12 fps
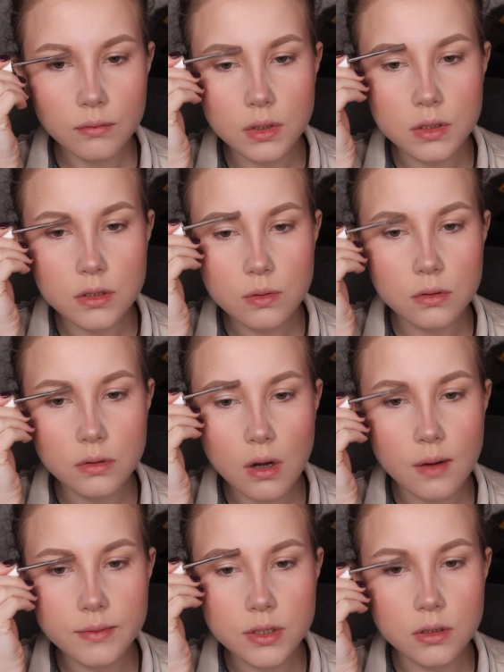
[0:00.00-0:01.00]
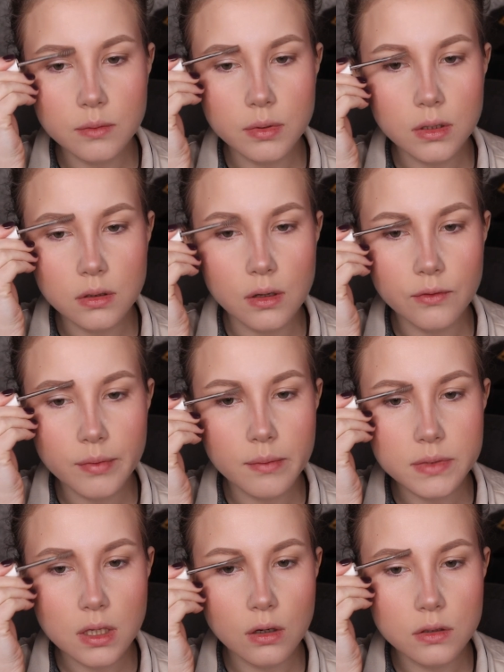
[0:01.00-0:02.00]
It's totally optional, but I love brow
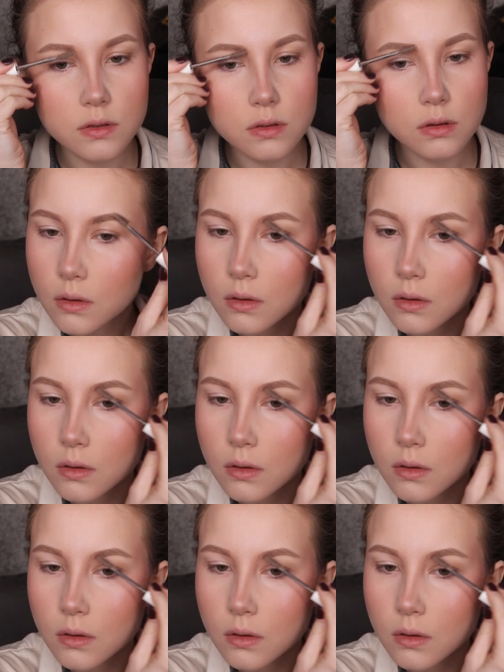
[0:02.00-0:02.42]
mascaras.